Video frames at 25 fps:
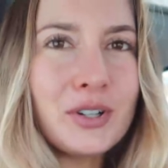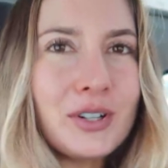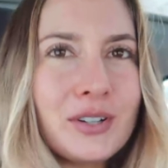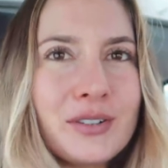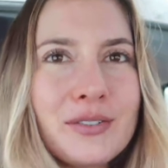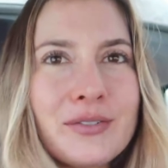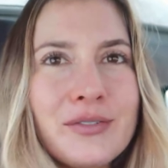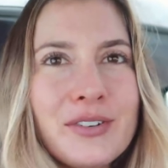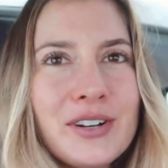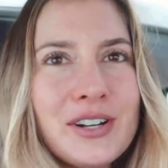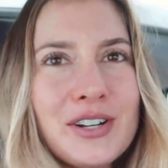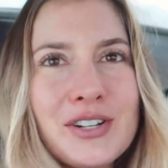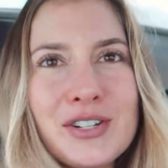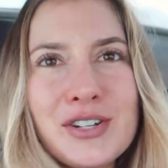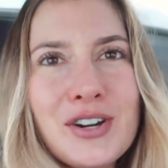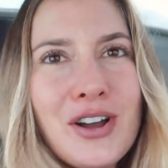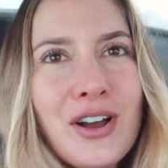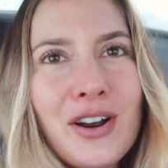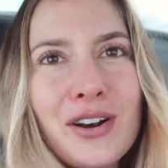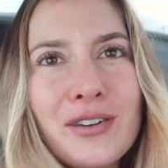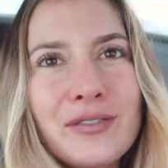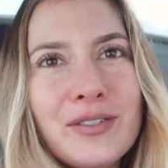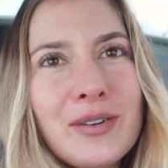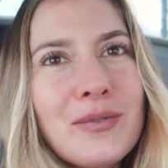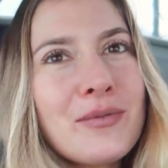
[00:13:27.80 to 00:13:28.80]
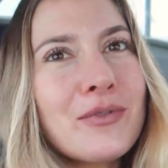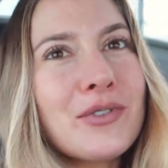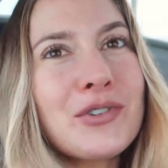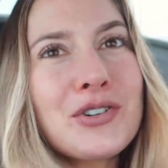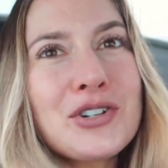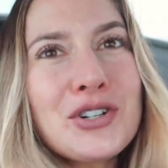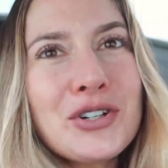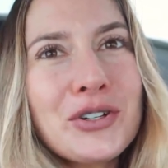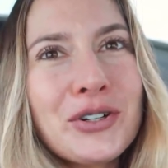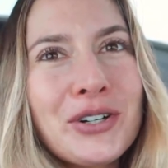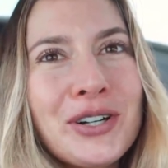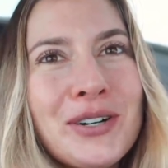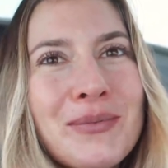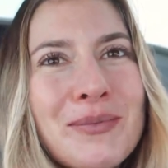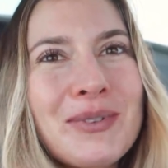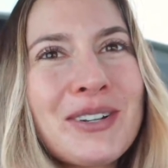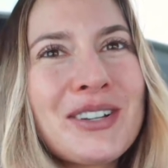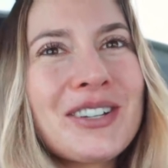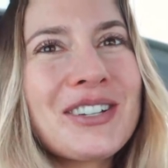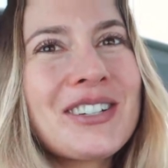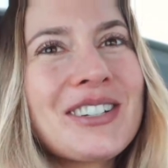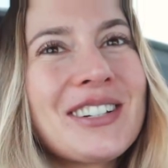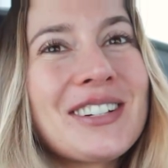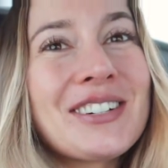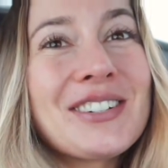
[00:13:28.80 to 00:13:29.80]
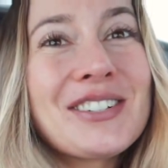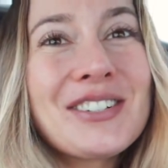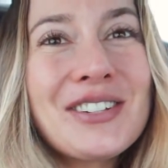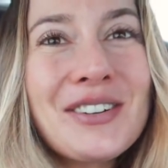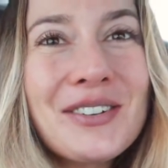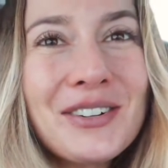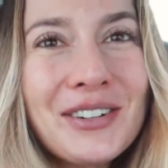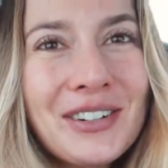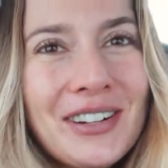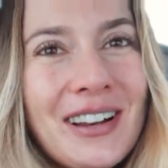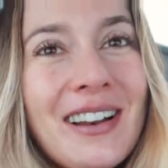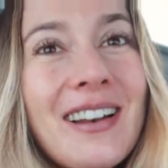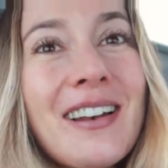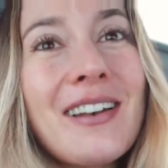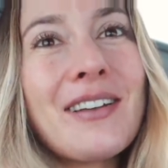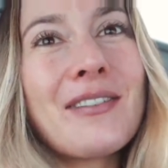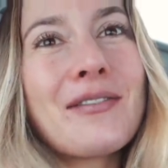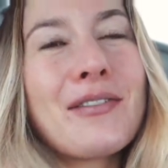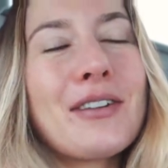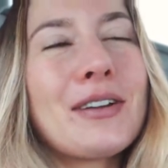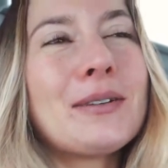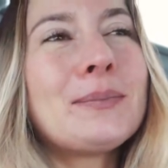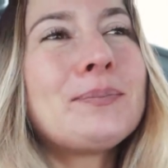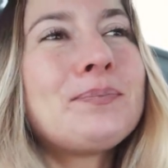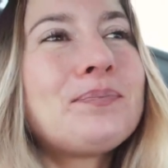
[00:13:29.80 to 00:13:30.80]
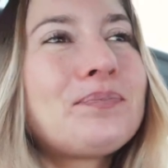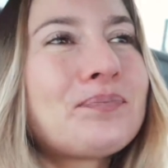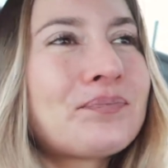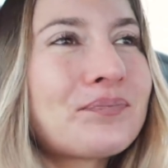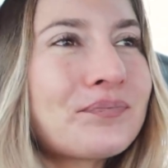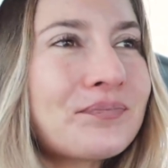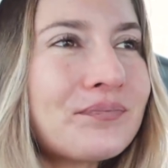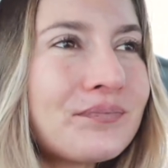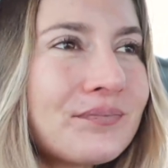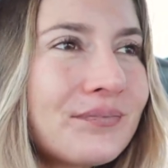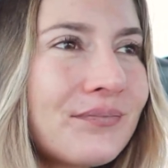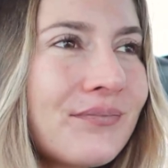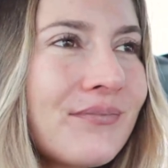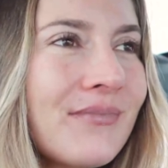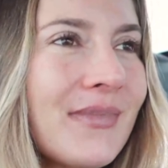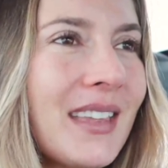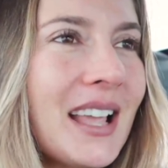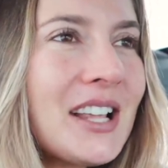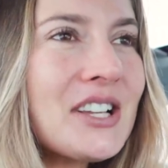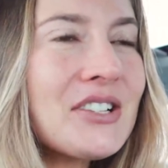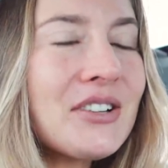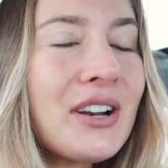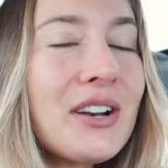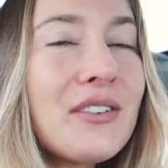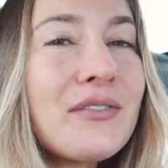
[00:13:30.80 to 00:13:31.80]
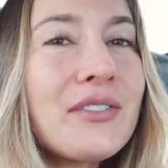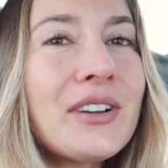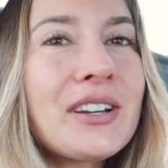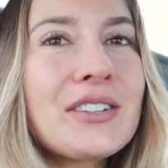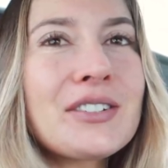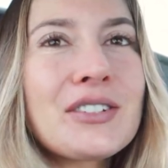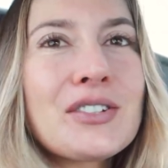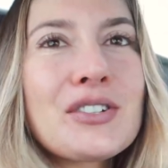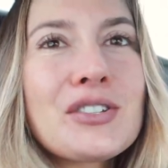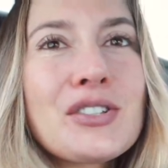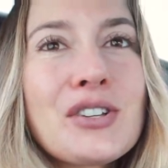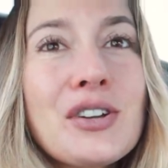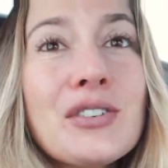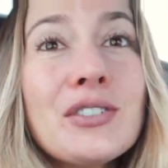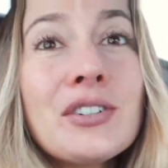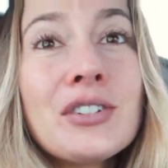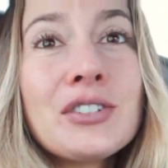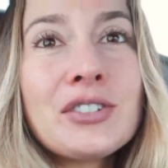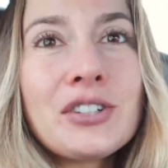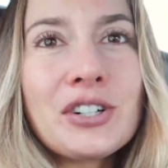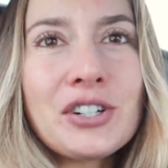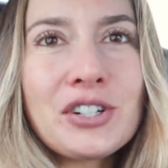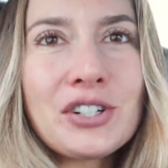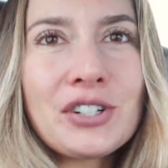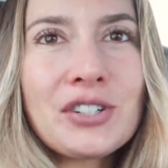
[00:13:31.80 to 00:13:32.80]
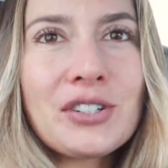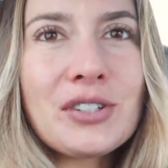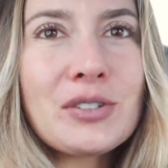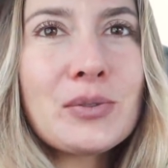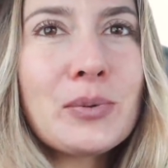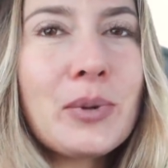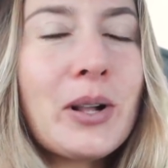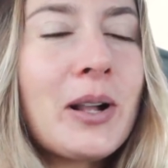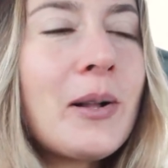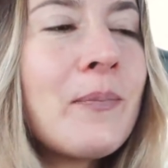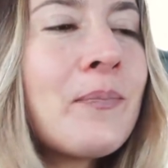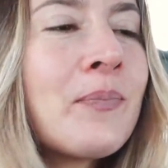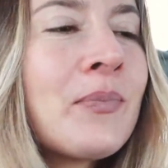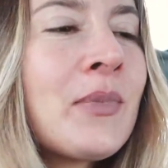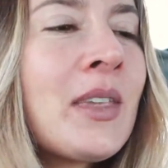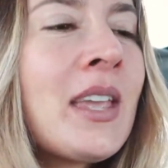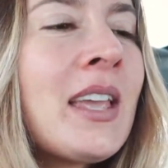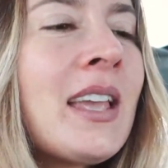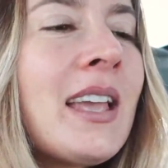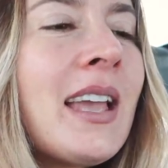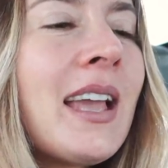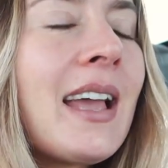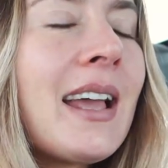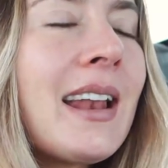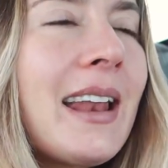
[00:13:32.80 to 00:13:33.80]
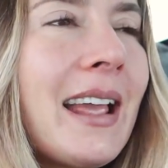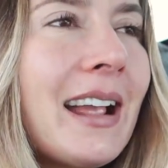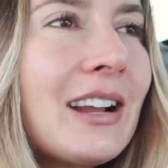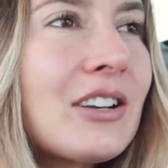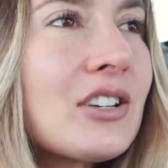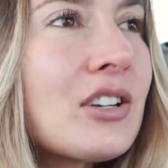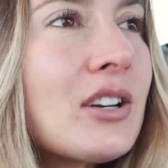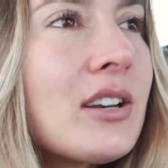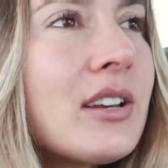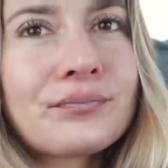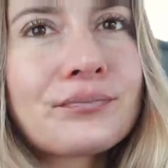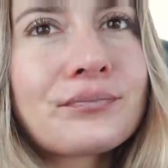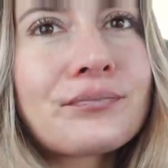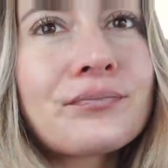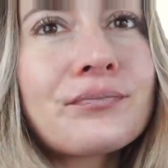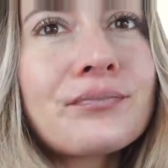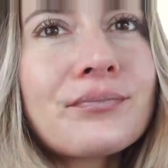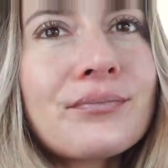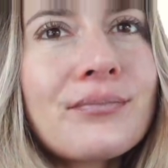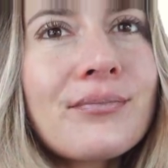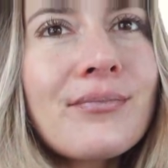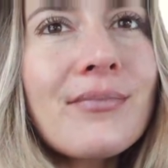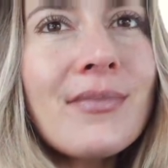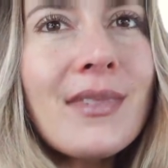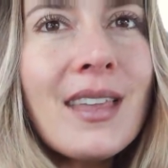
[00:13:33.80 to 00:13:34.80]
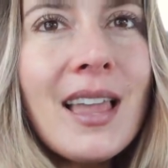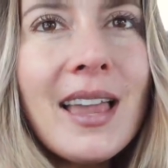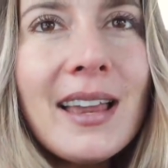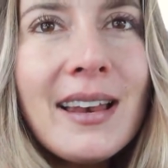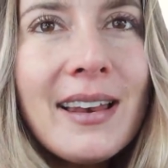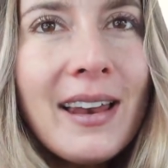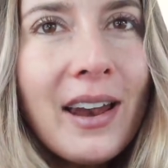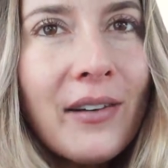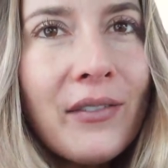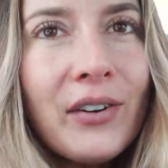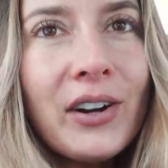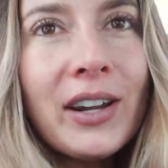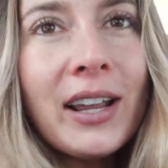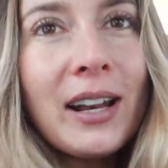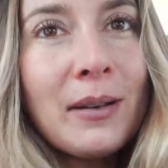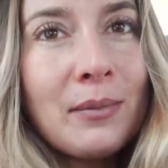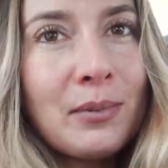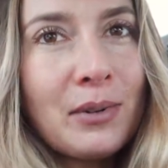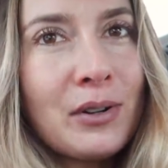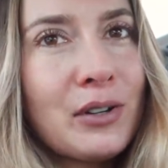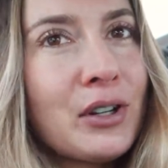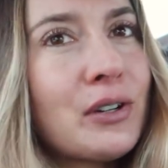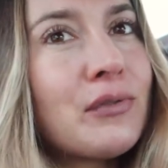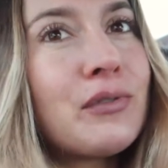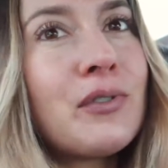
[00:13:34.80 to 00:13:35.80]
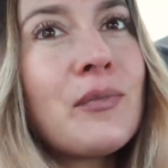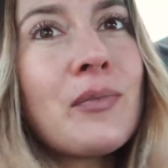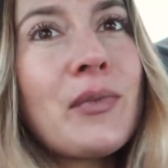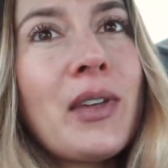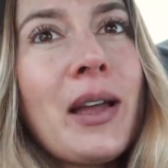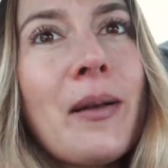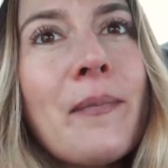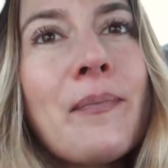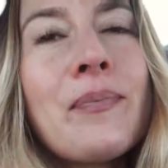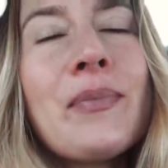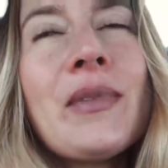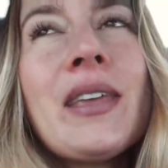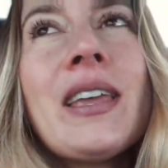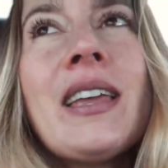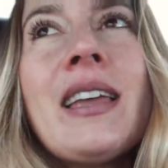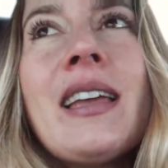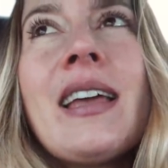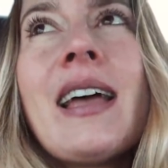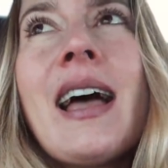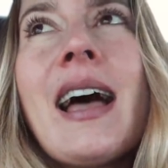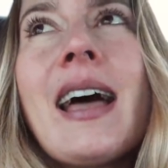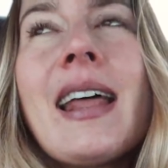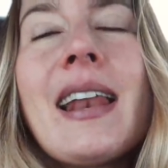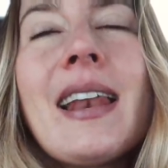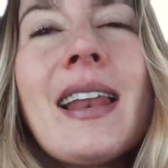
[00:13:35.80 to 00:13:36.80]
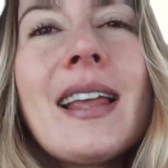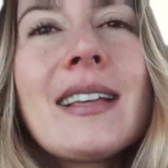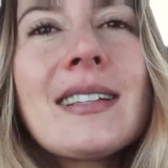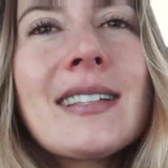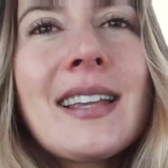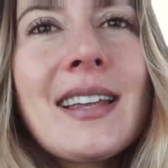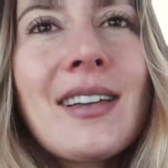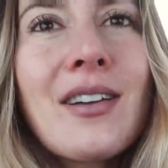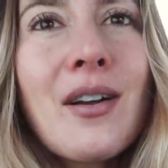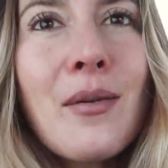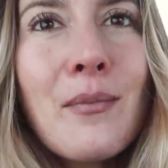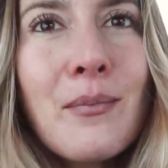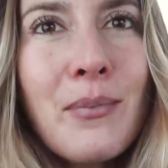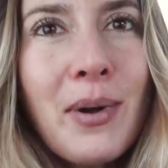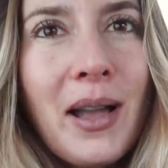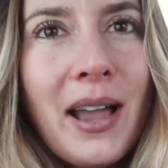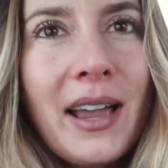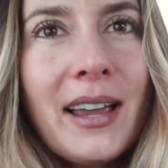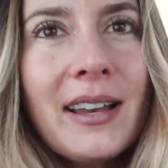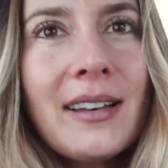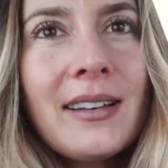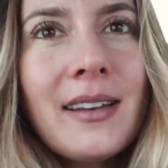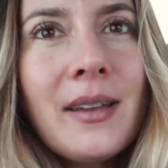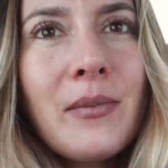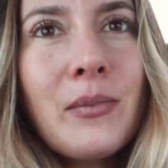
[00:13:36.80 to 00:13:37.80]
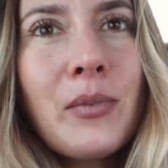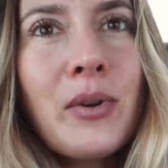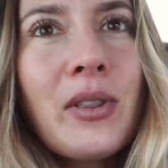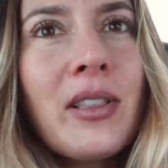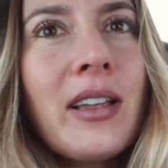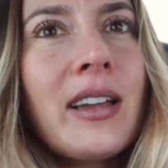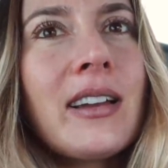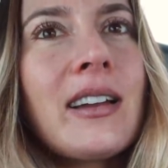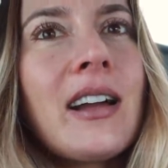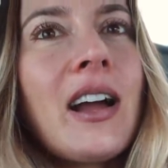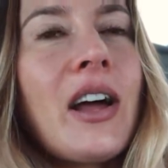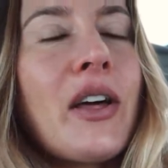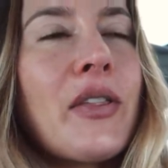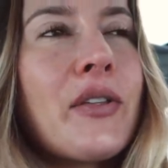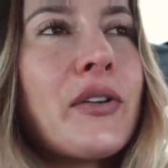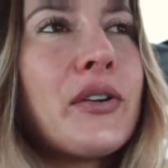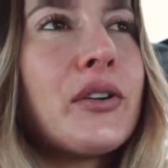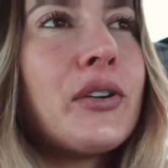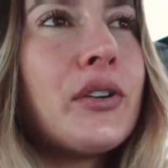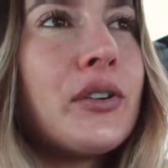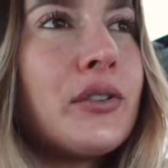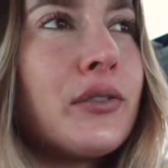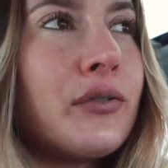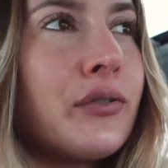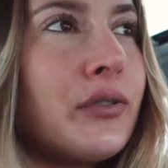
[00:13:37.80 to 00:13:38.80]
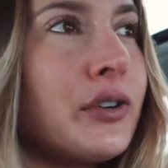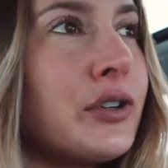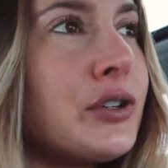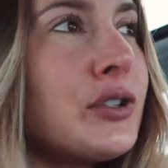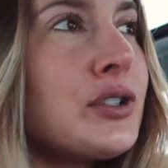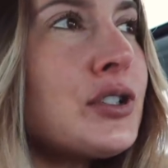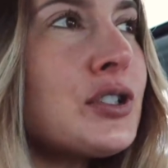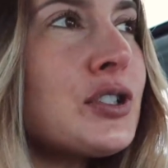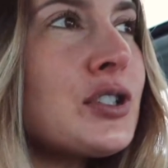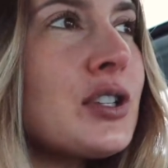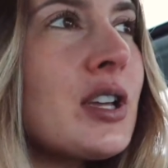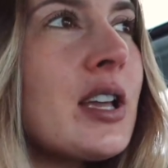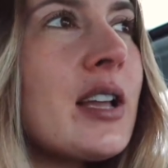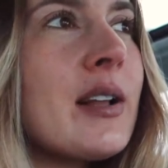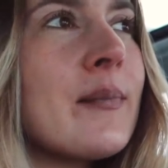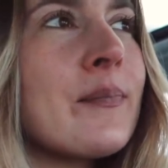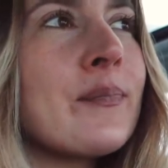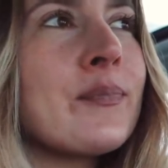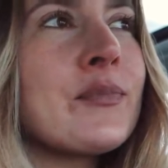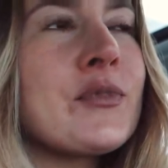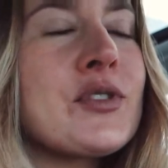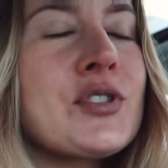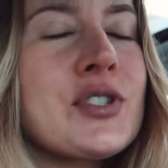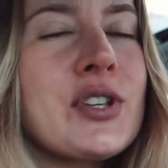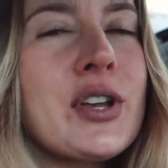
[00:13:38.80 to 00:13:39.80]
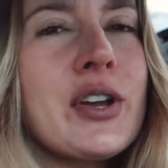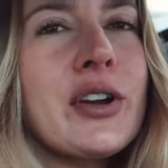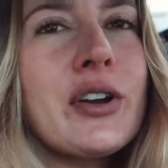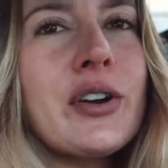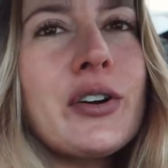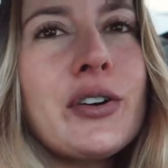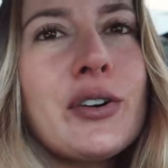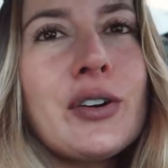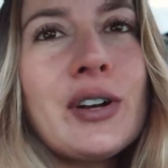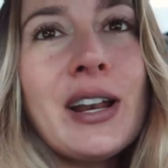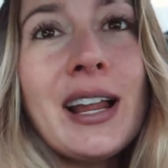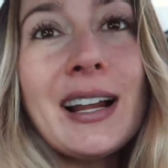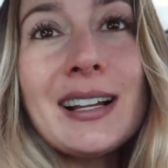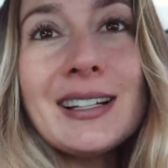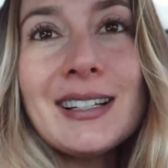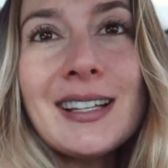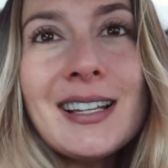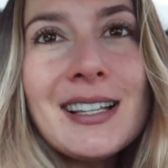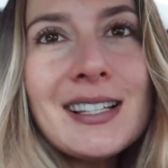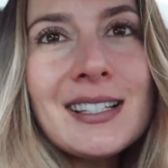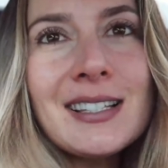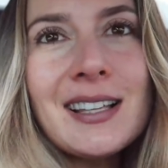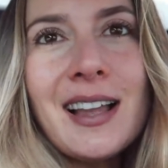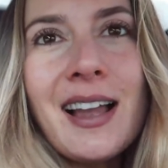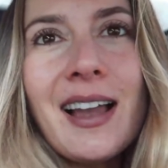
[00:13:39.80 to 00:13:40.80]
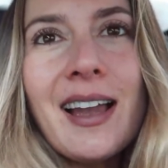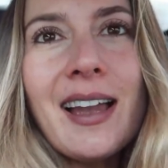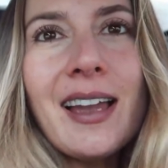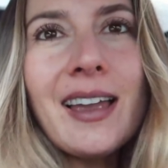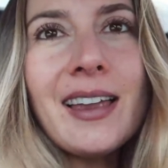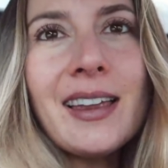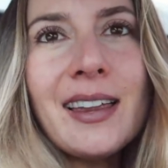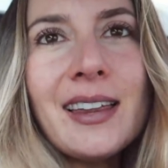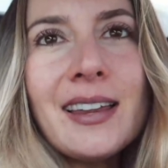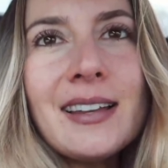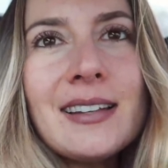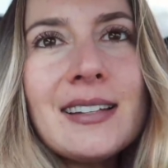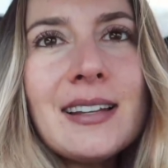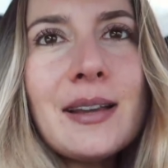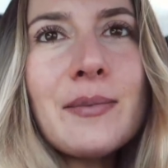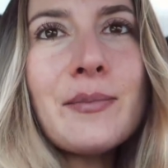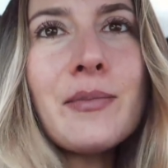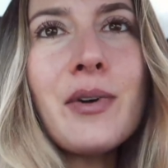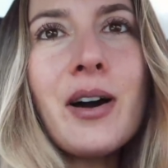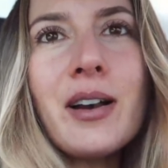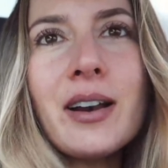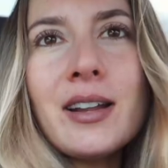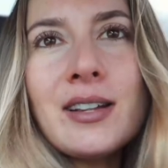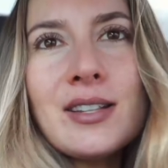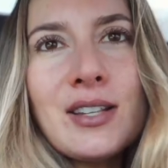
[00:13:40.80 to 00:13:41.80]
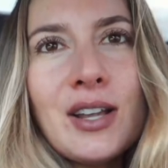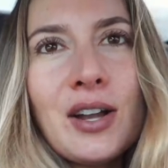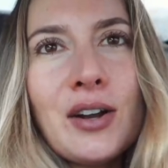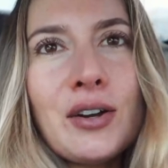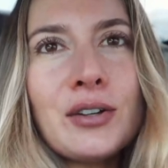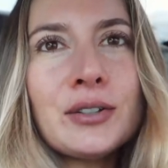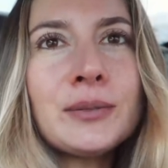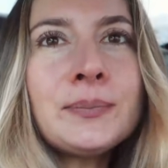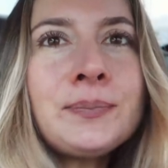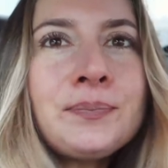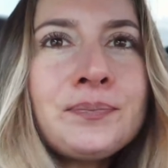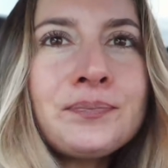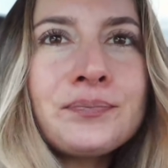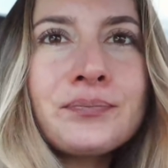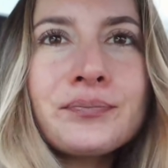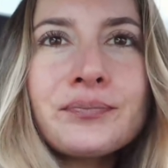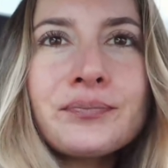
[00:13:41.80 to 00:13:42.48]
gonna finish all of them for sure because they're so good, I love them. Dried fix are so nutritious as well, and actually I never get bloated from them unless I combine them with like other fruits. So like this, I eat them on its own